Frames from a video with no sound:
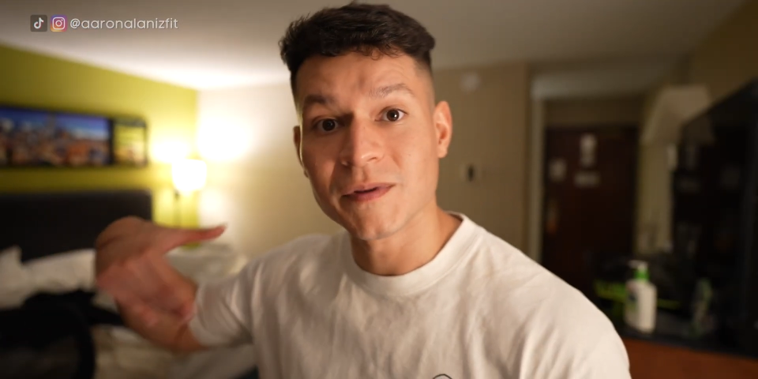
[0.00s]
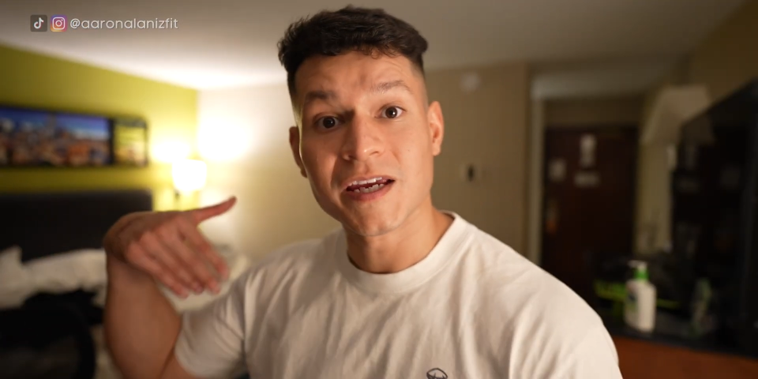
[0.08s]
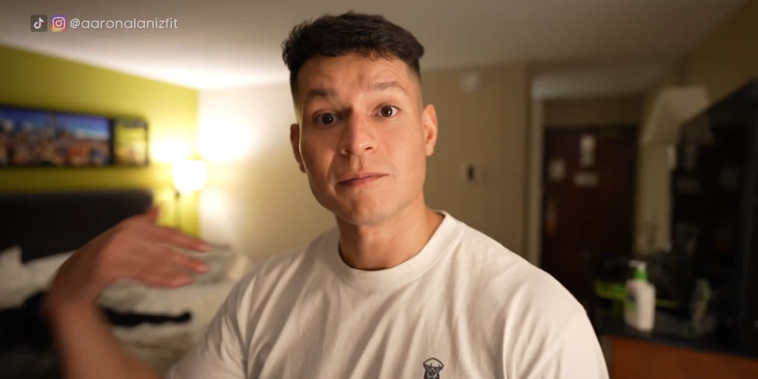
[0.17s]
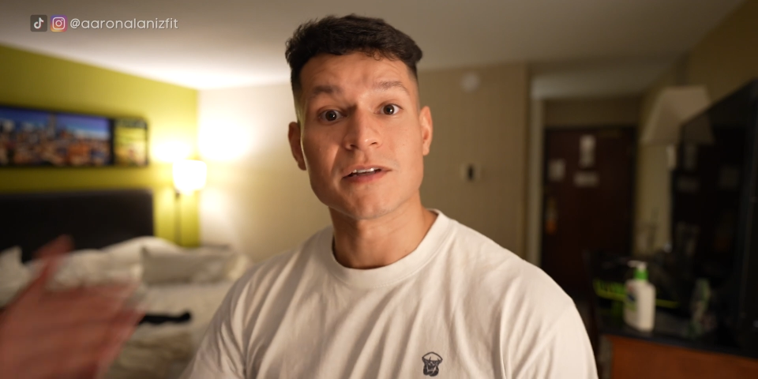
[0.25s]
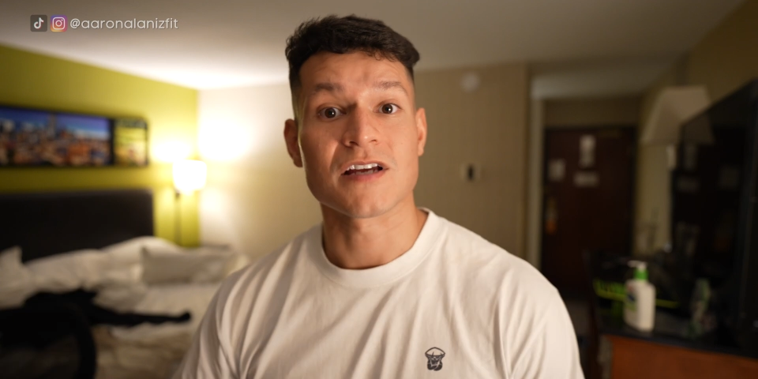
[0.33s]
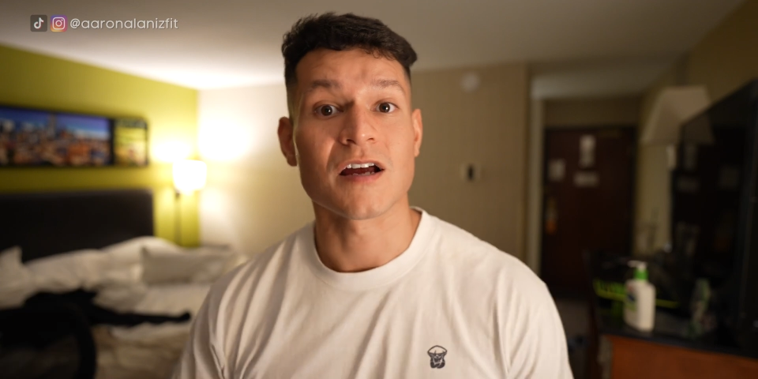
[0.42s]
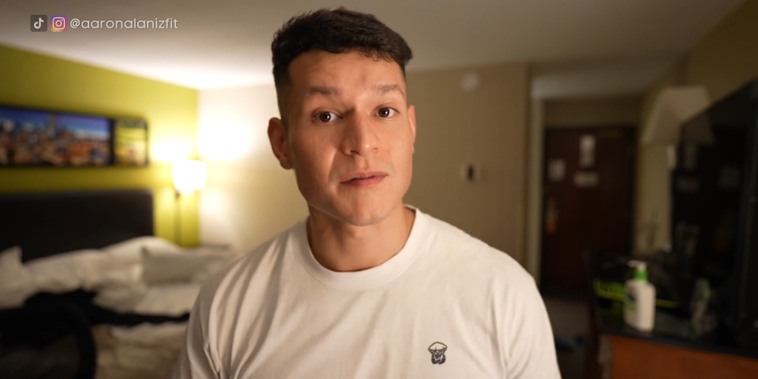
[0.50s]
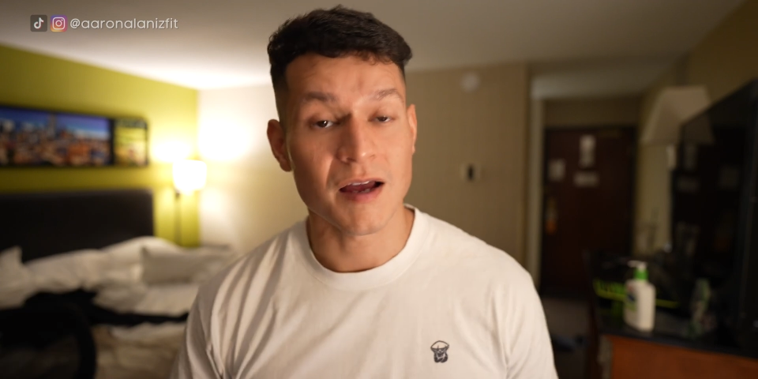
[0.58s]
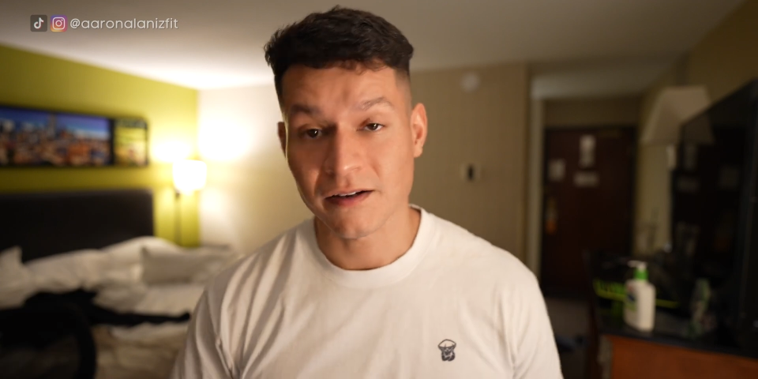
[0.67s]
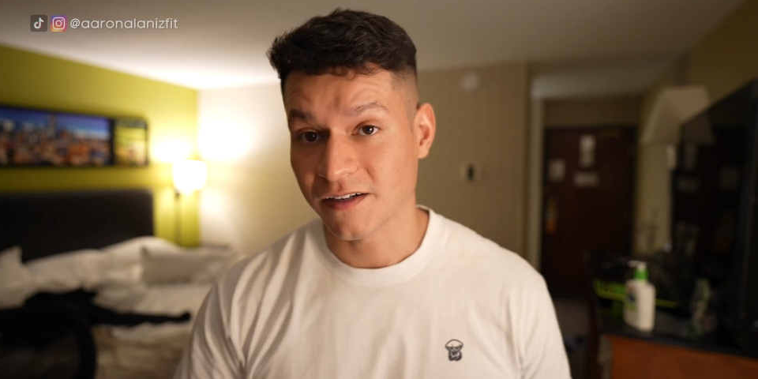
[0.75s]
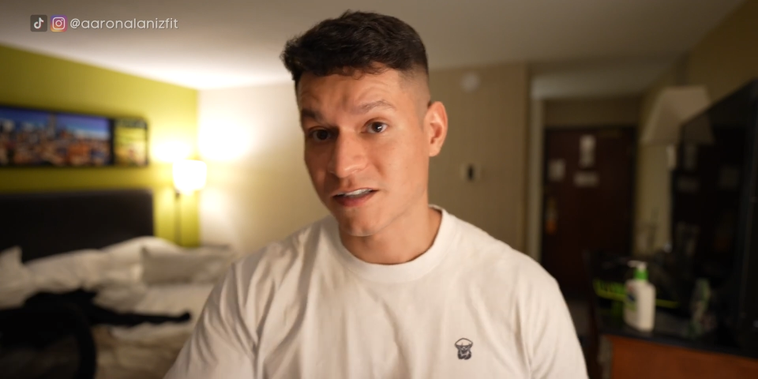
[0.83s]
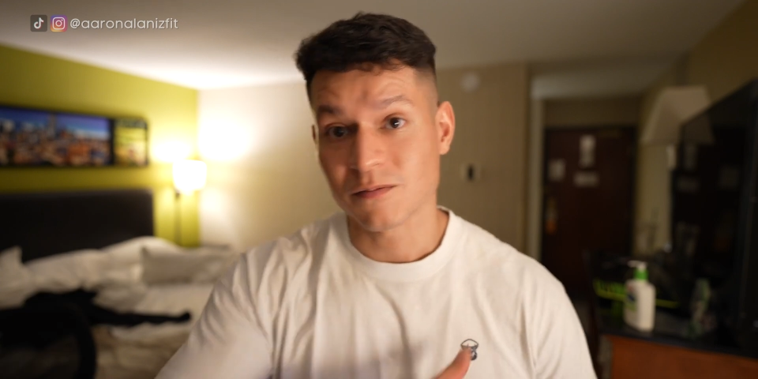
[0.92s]
became the top
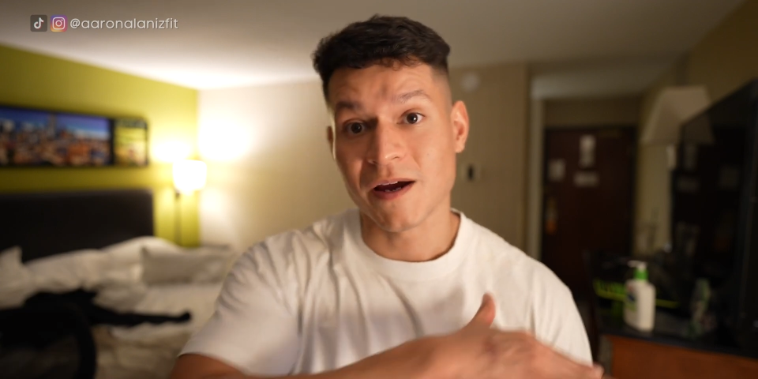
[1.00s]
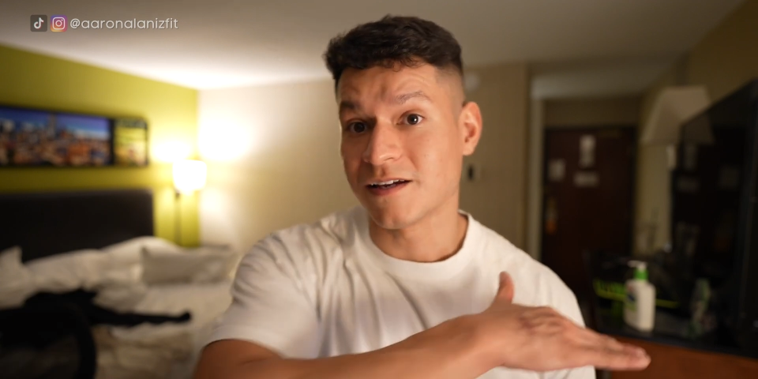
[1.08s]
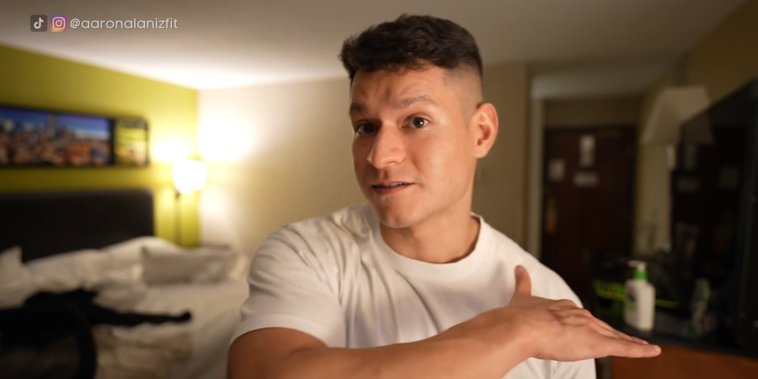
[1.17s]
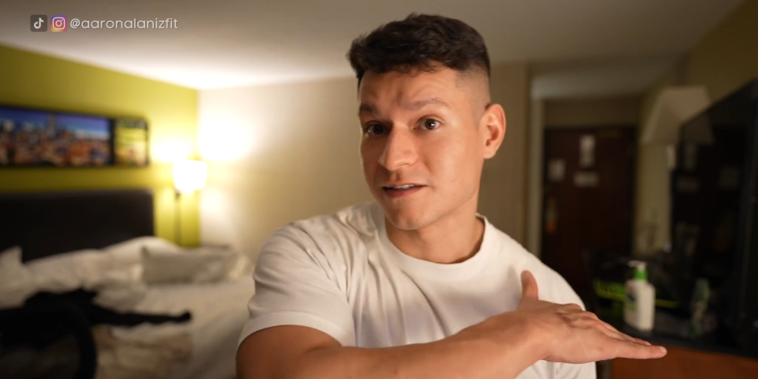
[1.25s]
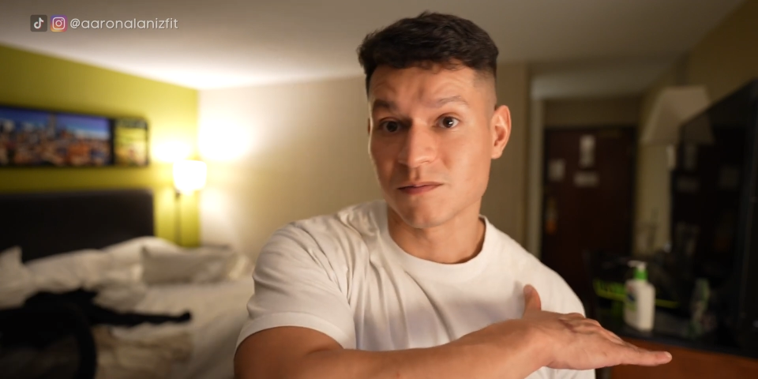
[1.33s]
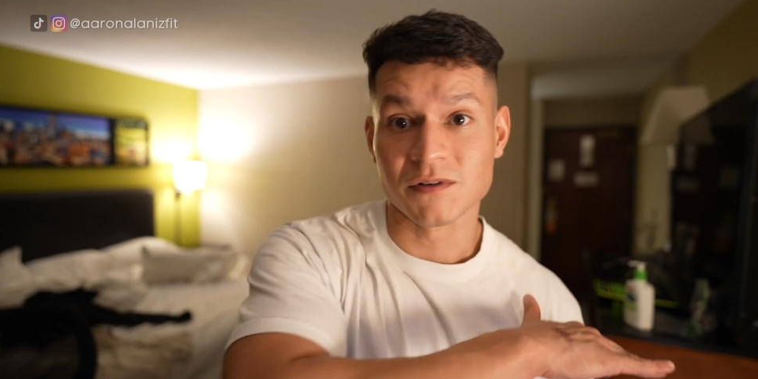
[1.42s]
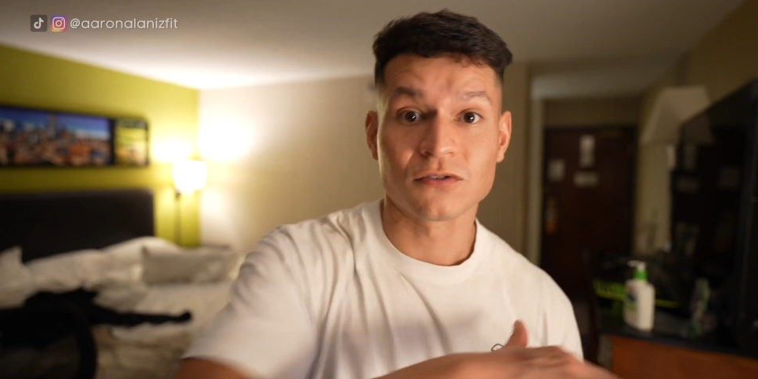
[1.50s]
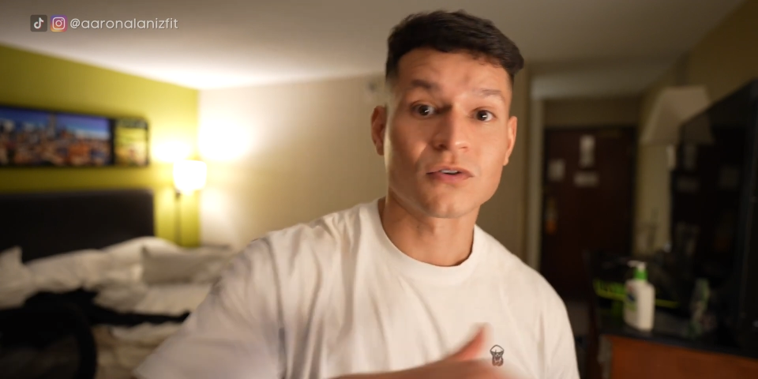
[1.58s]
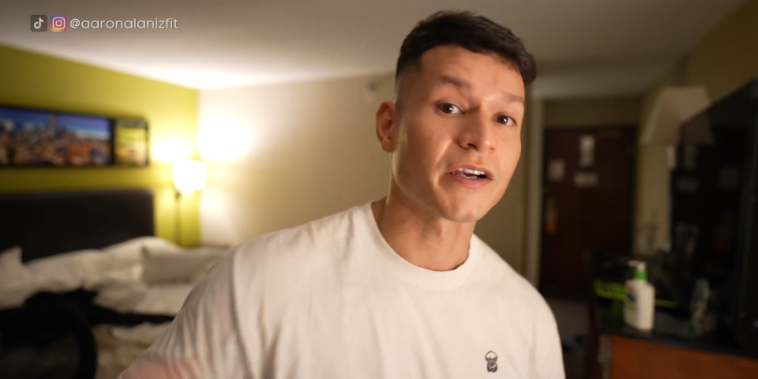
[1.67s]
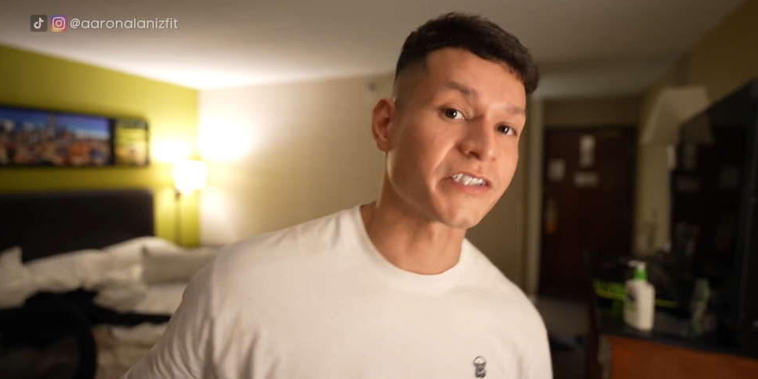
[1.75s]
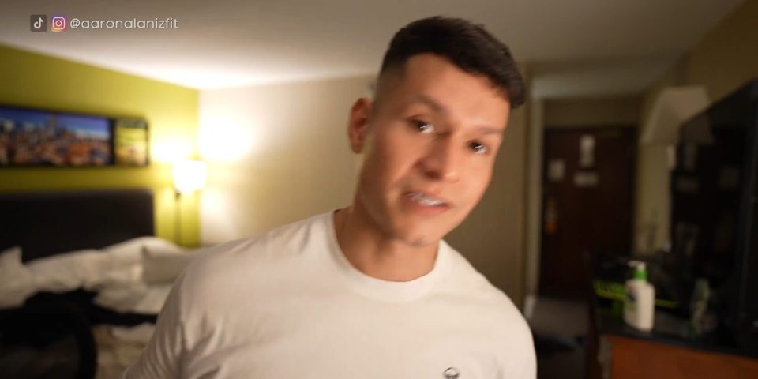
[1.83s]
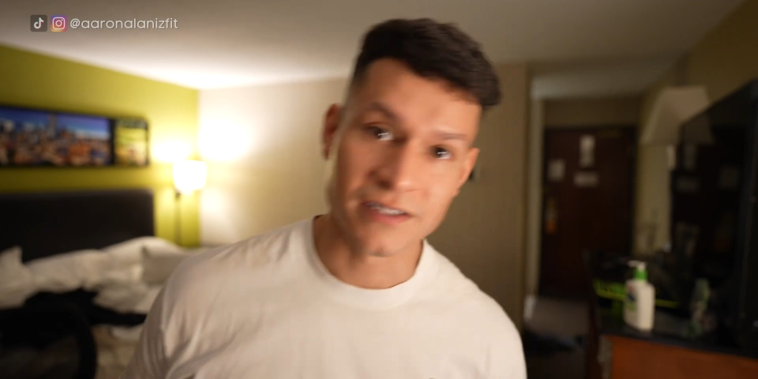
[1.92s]
dog in his space, and he's been
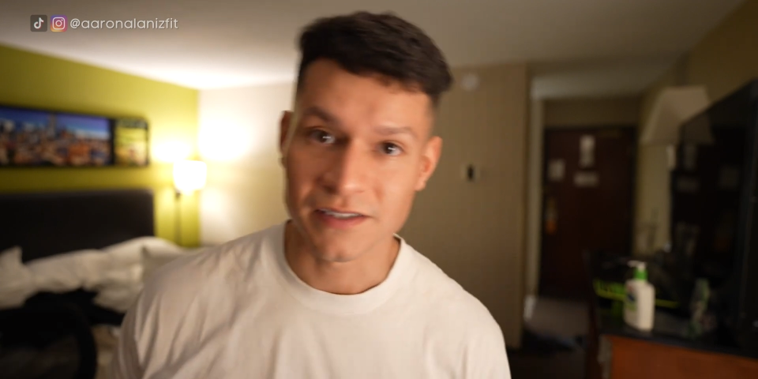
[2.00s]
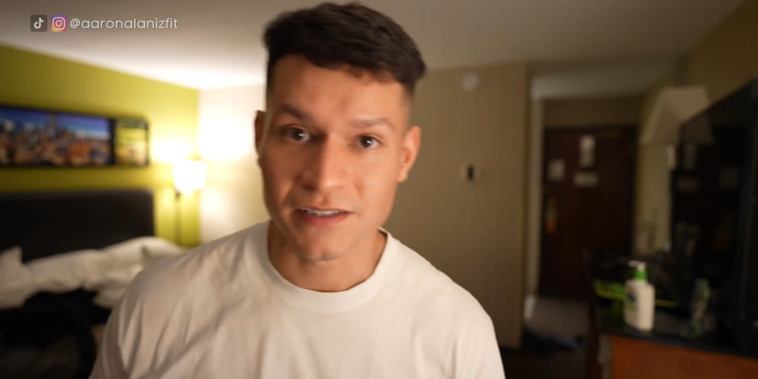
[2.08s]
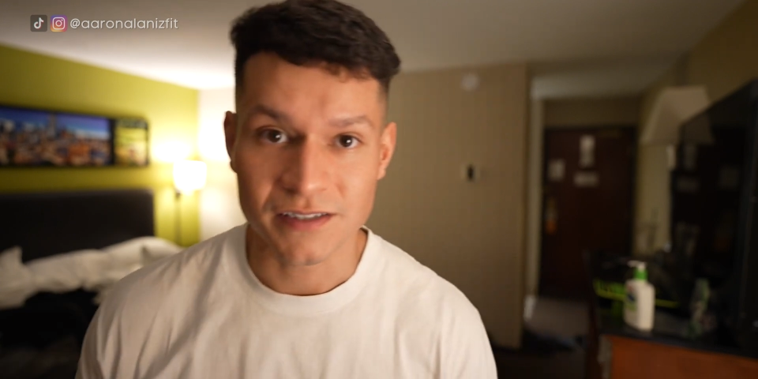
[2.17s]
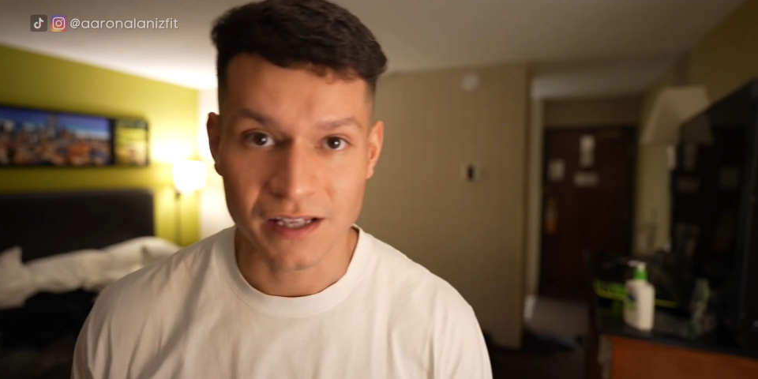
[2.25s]
crushing it since